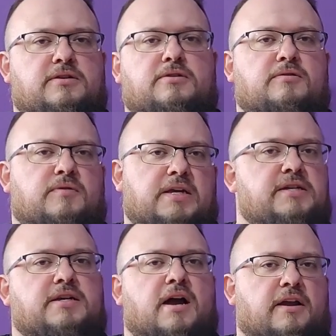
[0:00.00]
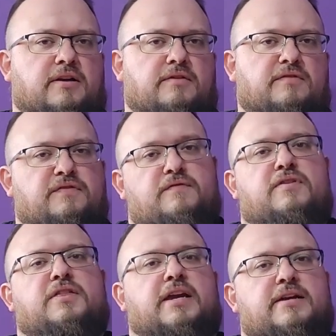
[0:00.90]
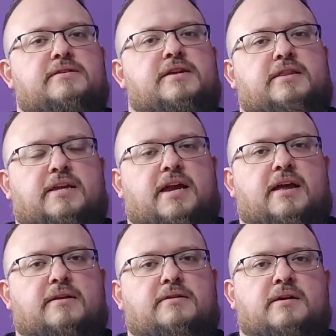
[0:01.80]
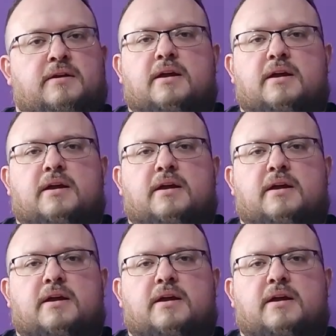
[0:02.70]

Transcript: to do these kind of things at the end,